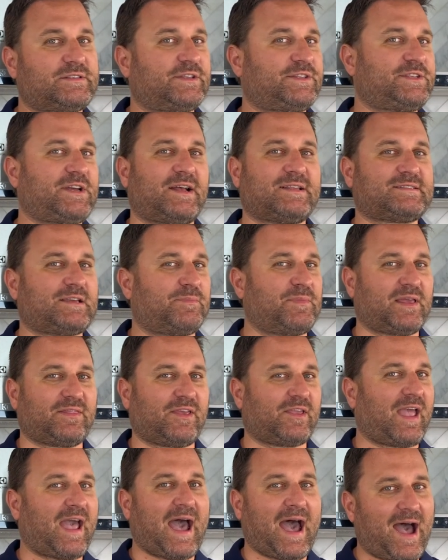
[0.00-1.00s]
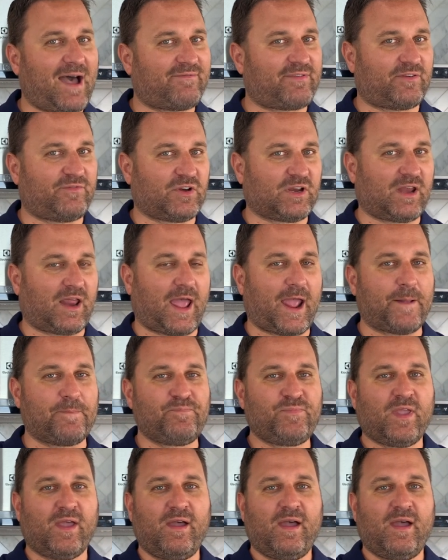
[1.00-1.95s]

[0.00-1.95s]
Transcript: It's not something that you have every day.